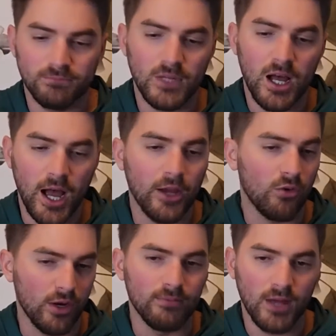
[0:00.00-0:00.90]
I
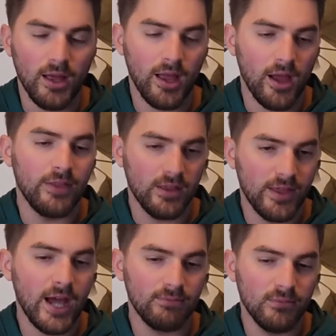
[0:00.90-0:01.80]
agree. I think
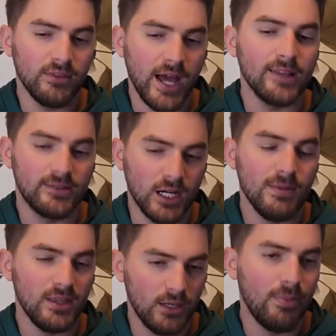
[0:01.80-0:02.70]
that's going to
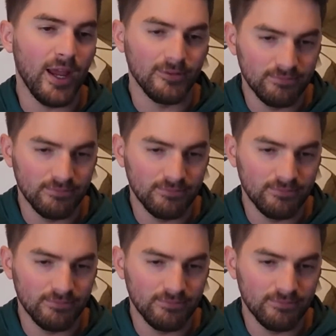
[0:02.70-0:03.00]
be the debate.